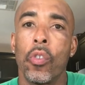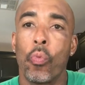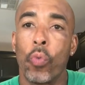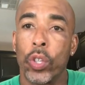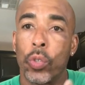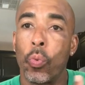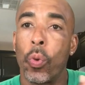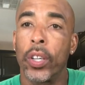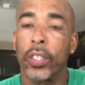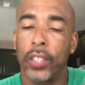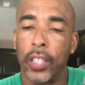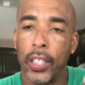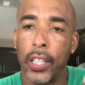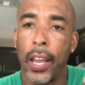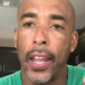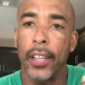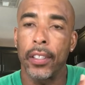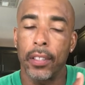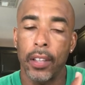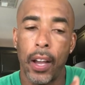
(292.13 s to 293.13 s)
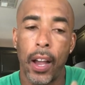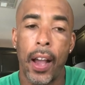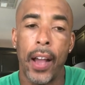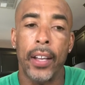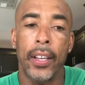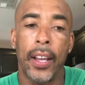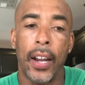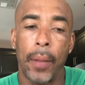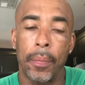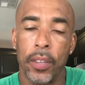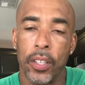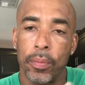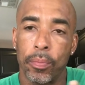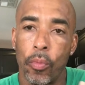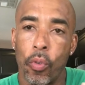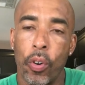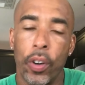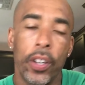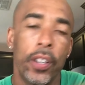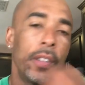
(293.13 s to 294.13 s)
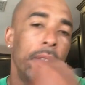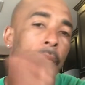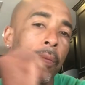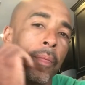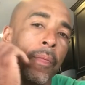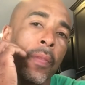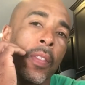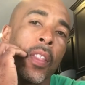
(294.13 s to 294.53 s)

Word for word: which was the case. I got up this morning.